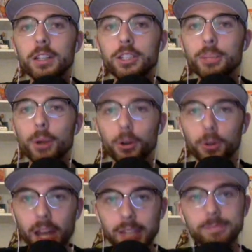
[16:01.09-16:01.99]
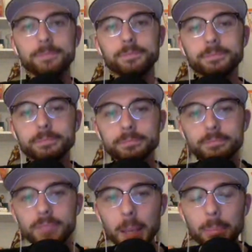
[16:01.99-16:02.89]
tomorrow night.
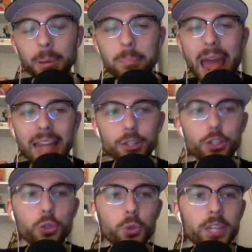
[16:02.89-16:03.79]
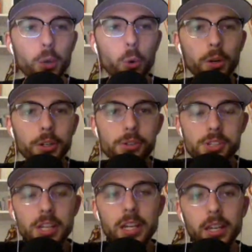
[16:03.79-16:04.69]
But back to the
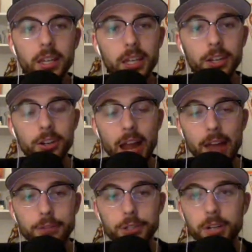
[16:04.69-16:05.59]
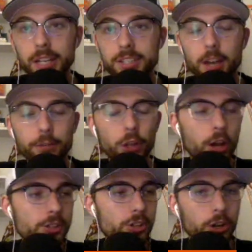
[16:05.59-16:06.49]
Orioles here after a tough
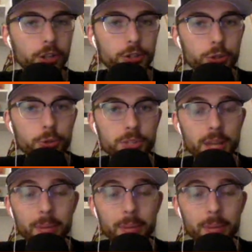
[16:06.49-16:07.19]
loss on Tuesday.